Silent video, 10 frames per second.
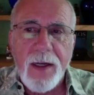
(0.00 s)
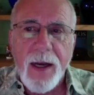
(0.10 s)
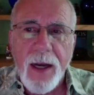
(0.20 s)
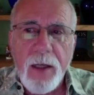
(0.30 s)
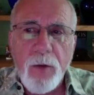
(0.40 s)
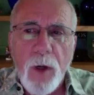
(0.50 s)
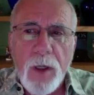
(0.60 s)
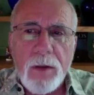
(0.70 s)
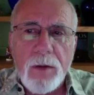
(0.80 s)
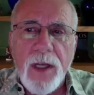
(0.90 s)

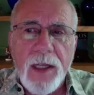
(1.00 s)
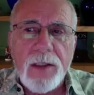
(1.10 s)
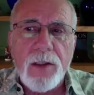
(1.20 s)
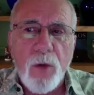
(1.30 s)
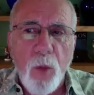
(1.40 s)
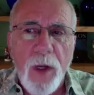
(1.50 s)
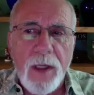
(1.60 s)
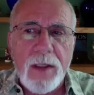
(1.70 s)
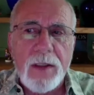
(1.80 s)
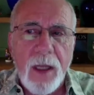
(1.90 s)
Anyone who gets to
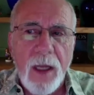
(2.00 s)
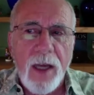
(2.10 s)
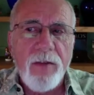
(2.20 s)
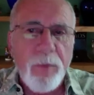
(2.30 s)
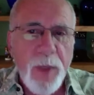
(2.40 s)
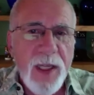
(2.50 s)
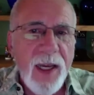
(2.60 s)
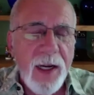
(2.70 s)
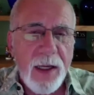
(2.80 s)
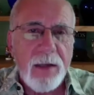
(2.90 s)
witness life
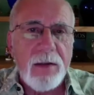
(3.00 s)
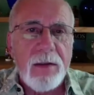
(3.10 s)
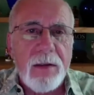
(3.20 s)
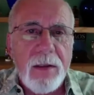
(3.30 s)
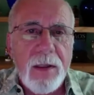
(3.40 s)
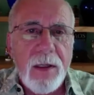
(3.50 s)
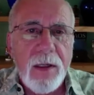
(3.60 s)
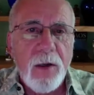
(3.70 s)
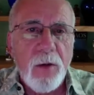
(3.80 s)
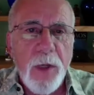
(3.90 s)
beginning
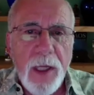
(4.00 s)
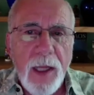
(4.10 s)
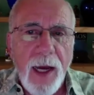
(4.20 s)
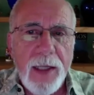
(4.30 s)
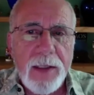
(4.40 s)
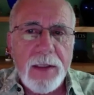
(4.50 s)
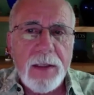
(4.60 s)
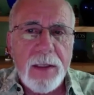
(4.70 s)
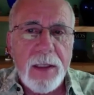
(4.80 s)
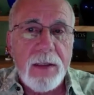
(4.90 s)

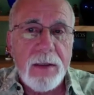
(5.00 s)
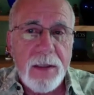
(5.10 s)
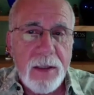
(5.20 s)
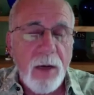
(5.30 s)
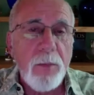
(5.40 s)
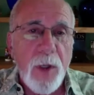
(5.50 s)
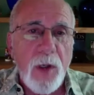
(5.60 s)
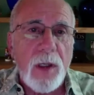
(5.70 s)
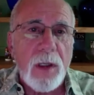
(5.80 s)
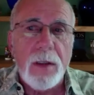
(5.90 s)
realizes that some
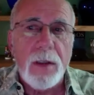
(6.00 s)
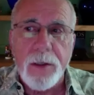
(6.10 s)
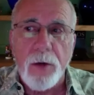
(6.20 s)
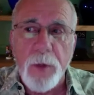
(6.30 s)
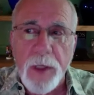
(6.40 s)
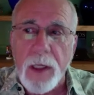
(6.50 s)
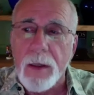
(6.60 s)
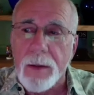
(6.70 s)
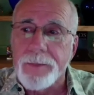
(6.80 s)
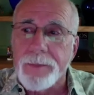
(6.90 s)
miracles are real.